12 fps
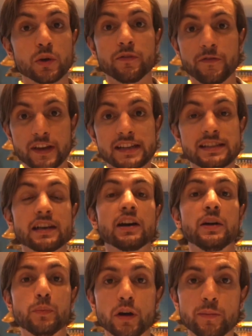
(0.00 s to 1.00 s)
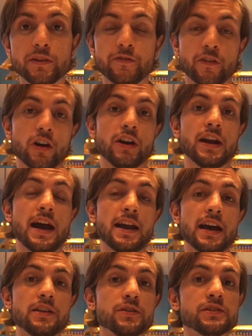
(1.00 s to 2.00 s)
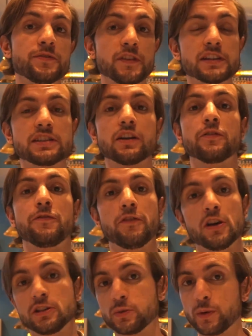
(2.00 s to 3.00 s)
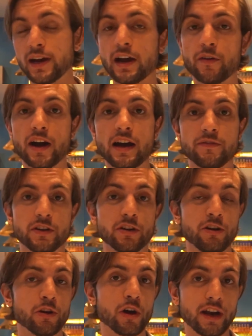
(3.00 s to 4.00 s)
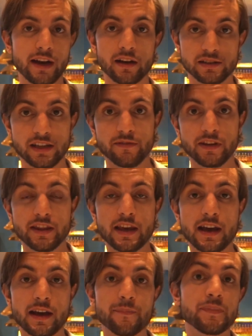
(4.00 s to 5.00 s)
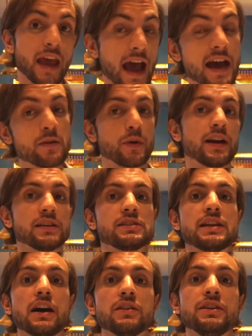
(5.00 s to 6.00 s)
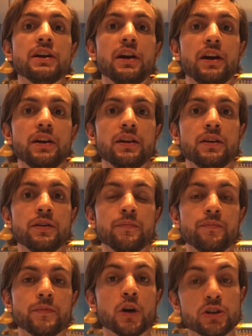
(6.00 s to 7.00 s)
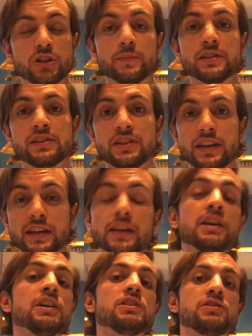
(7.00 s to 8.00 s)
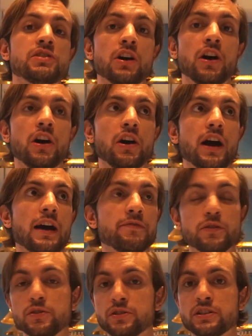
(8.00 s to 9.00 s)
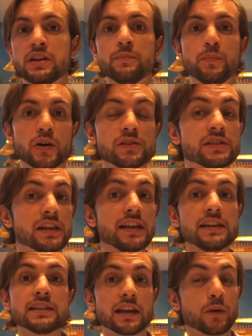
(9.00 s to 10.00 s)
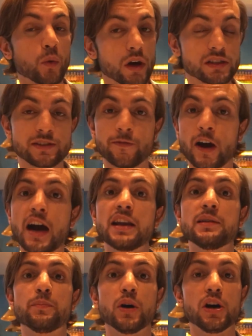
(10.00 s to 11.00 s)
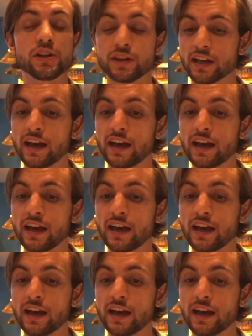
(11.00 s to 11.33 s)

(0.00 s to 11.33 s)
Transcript: were Viettel and Mobifone, and I used Viettel first when I arrived in Hanoi and I was living there, and when I was down here in Ho Chi Minh City. So I've used it in both cities and it works fine in both. The